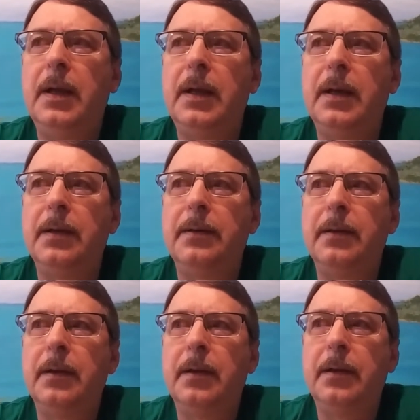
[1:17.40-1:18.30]

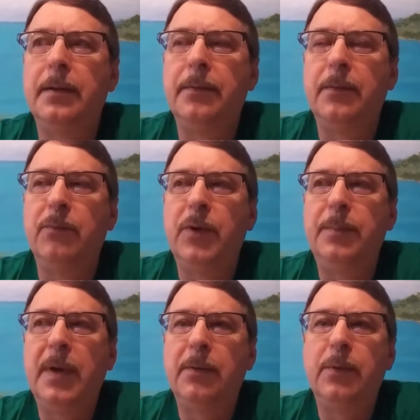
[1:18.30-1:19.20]
and we
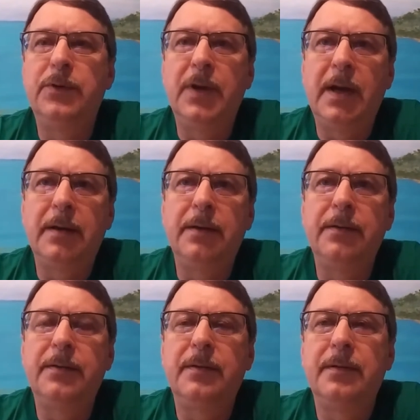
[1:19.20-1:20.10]
met with
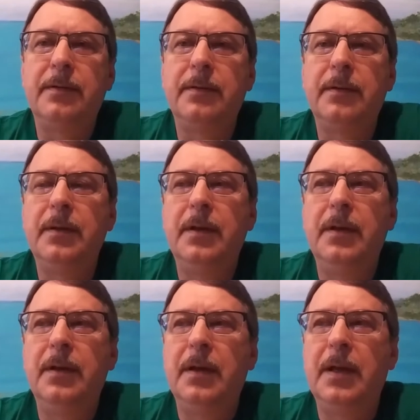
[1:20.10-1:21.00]
Janice,
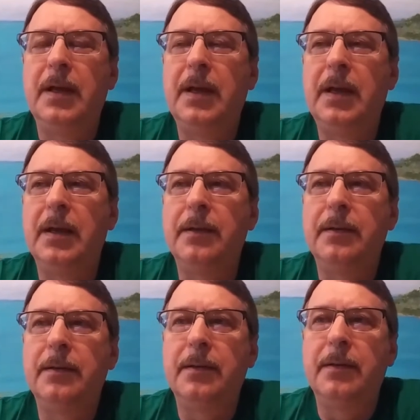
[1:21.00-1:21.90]

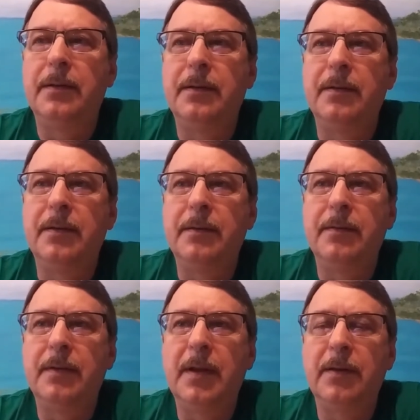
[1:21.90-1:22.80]
and
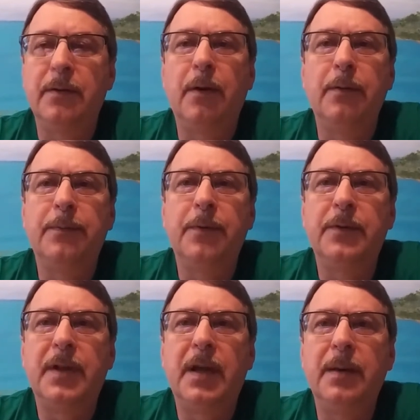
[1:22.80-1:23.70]
that's our
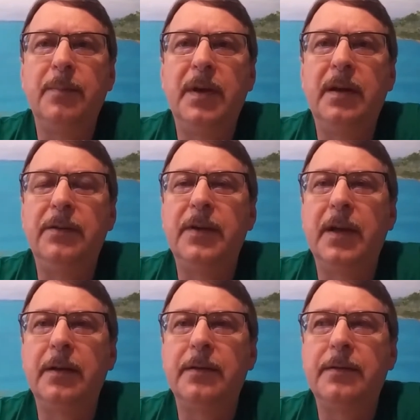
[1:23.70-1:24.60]
first time meeting
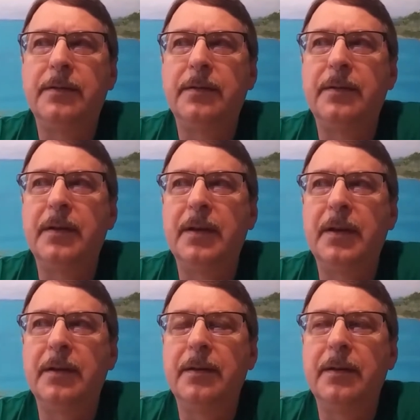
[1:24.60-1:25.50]
Janice.
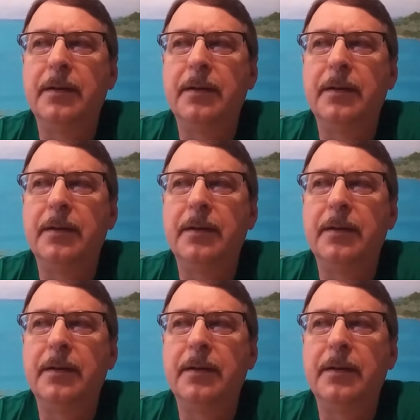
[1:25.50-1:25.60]
And